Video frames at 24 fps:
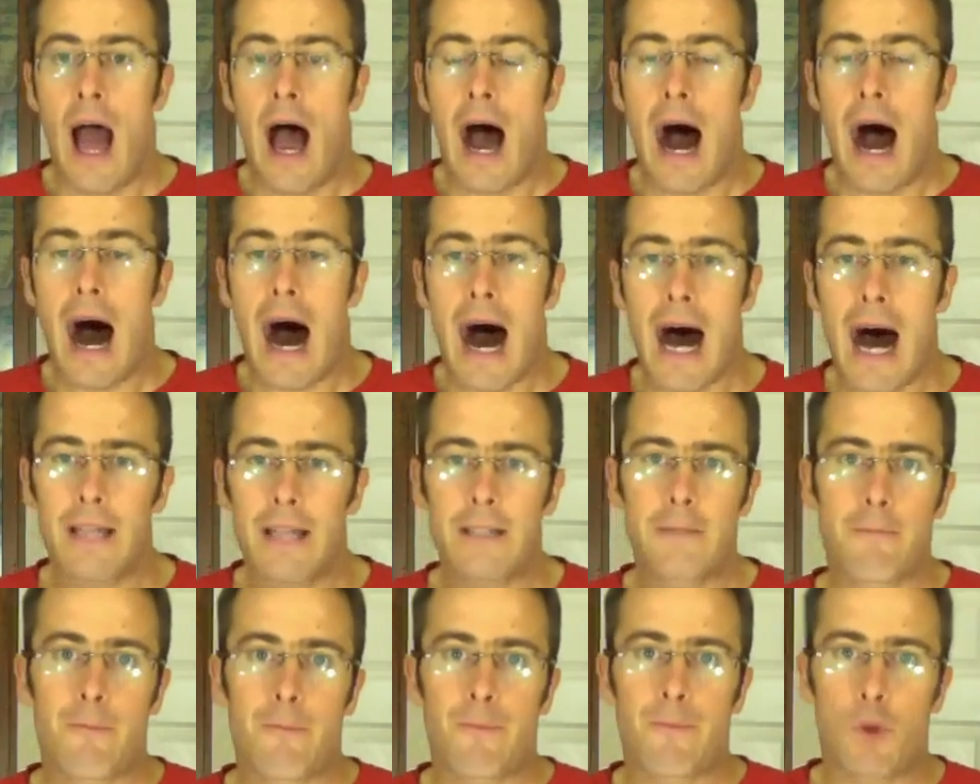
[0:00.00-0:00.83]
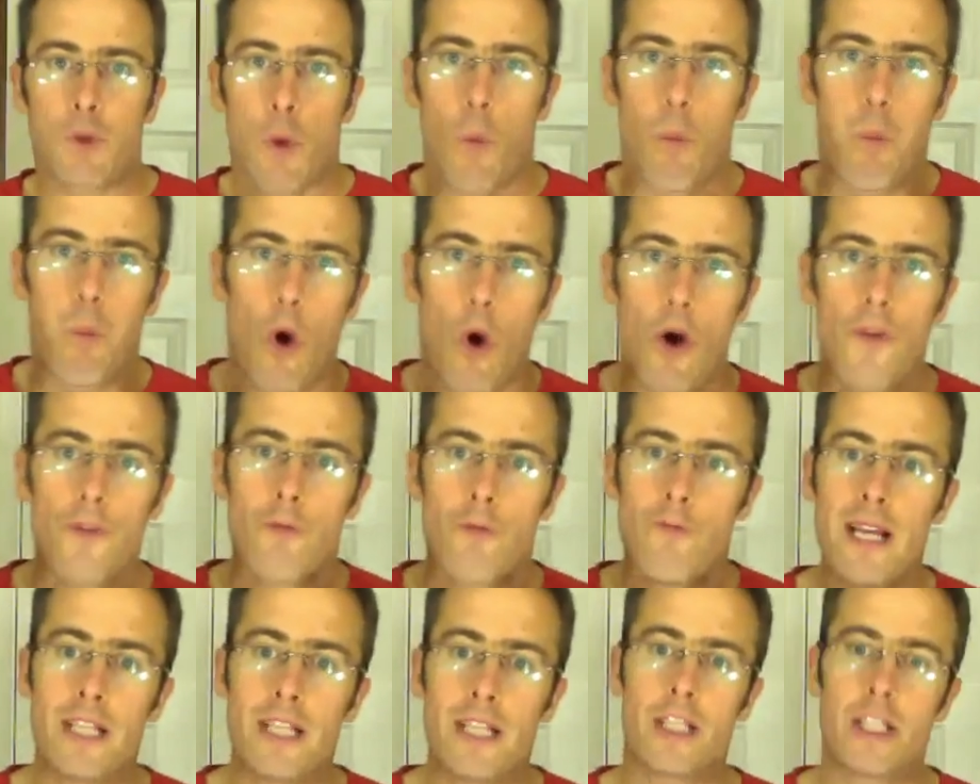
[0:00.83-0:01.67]
And what the
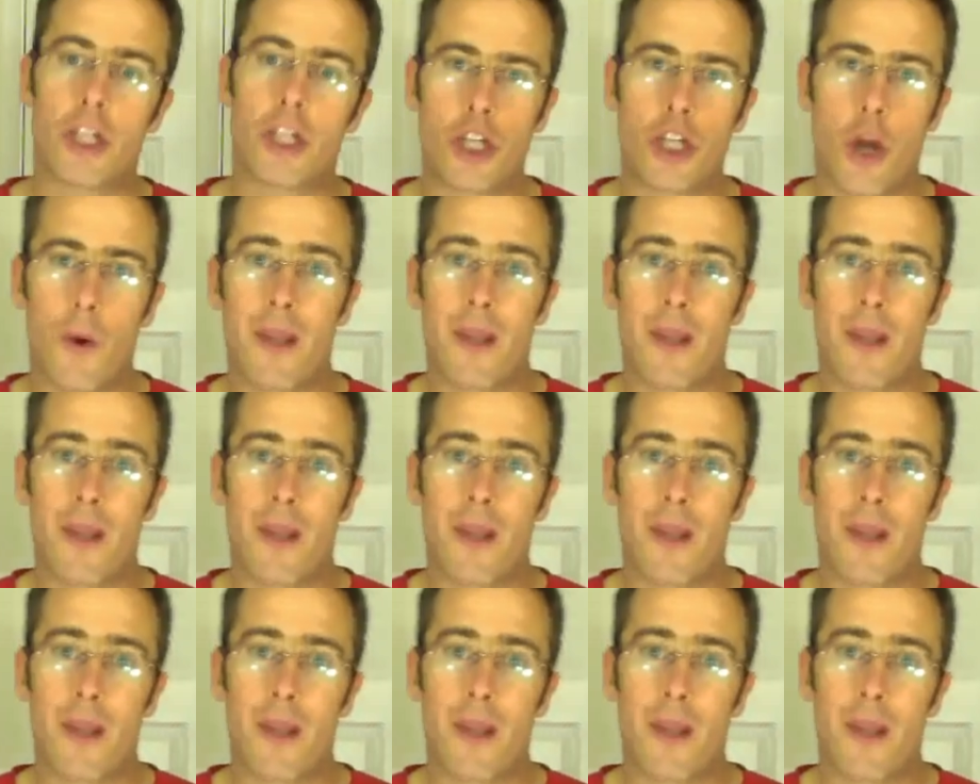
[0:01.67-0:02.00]
research has shown